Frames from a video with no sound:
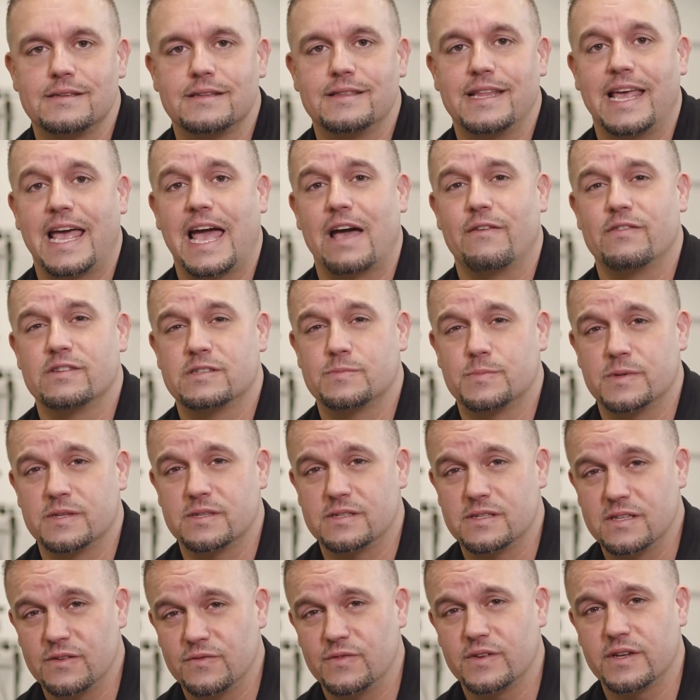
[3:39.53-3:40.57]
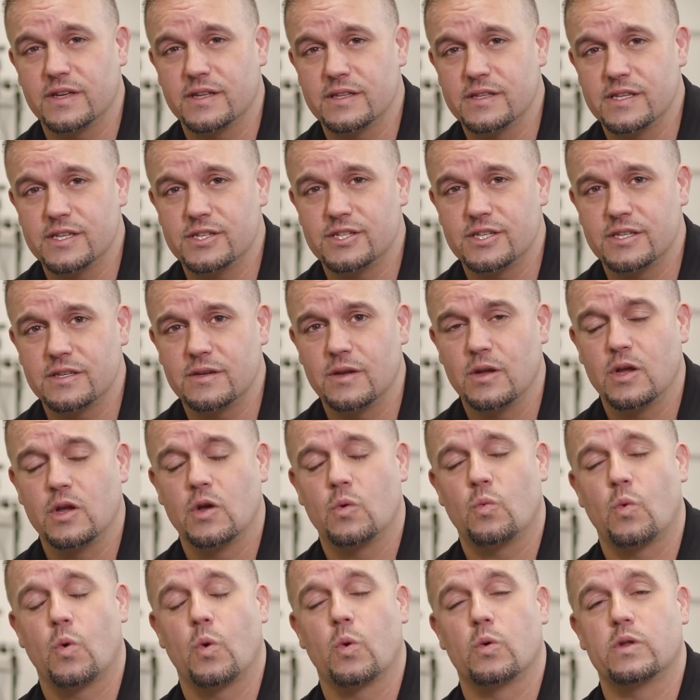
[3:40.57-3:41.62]
they have a specific condition
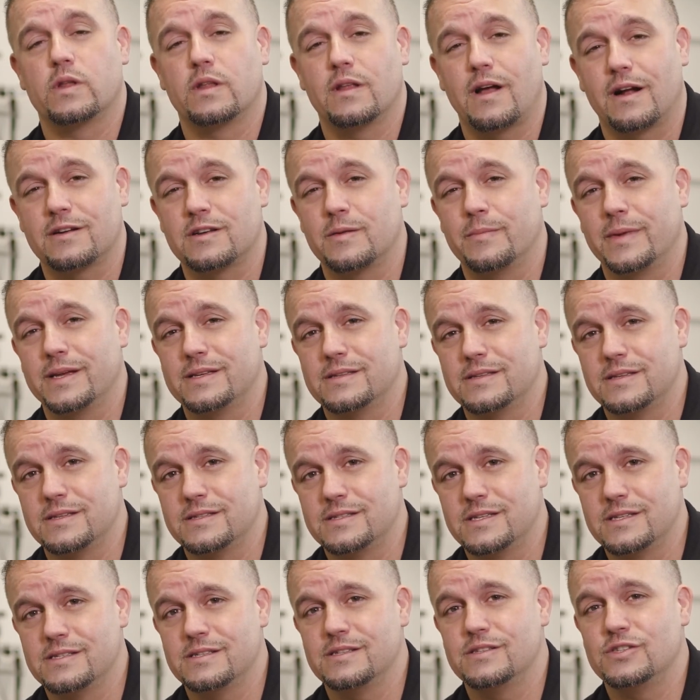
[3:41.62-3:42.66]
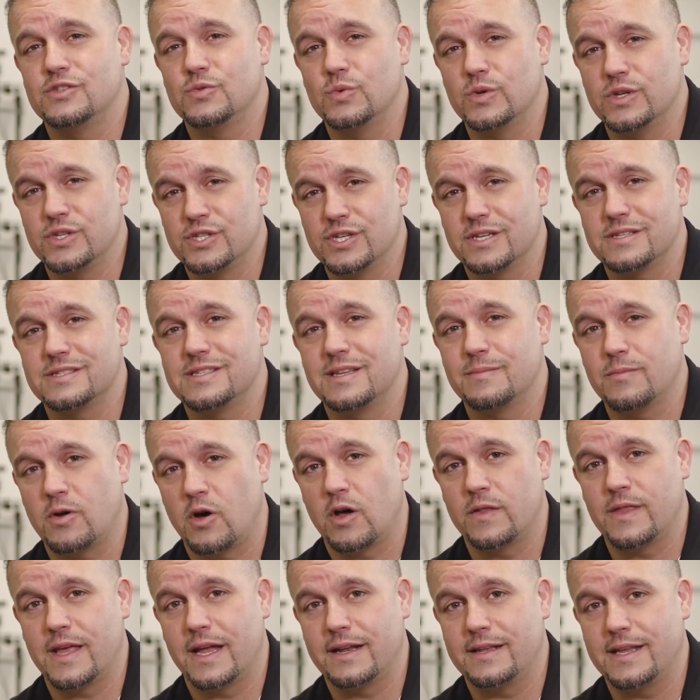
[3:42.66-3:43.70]
where the doctor makes a decision to adjust them
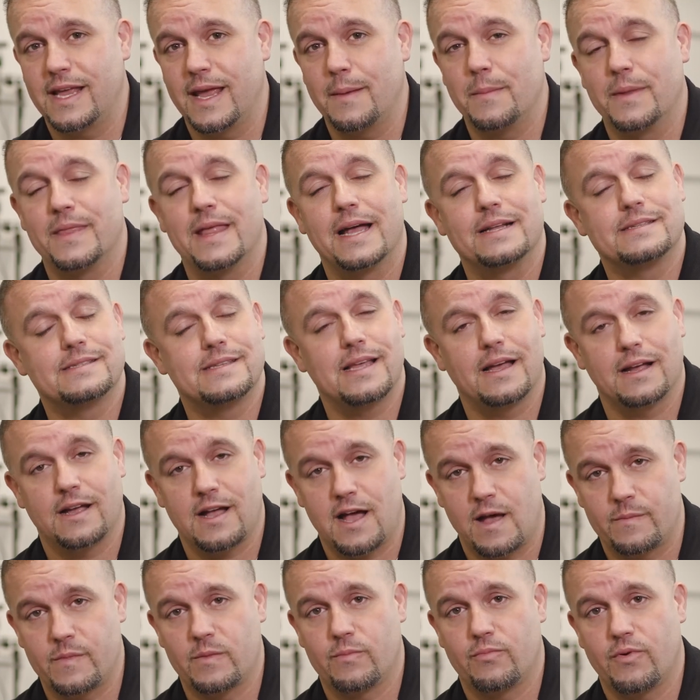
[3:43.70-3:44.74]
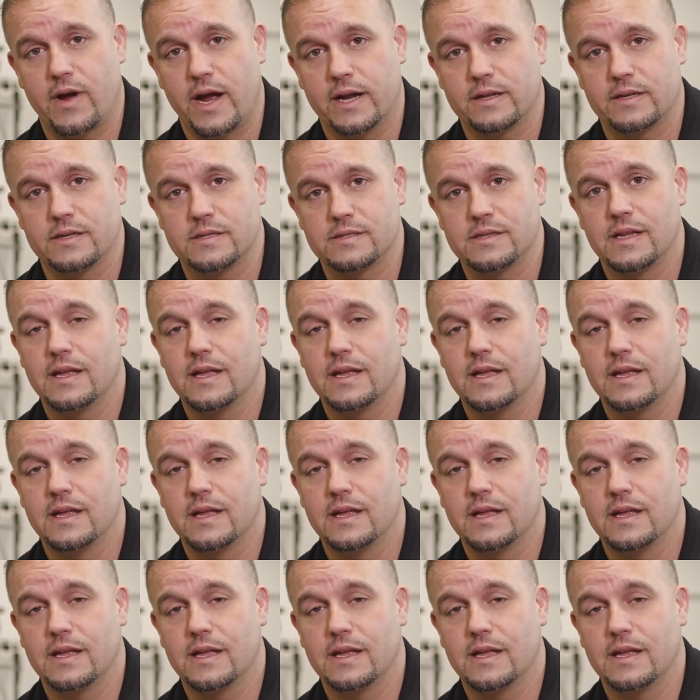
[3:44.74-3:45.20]
on that day, but that's not common practice.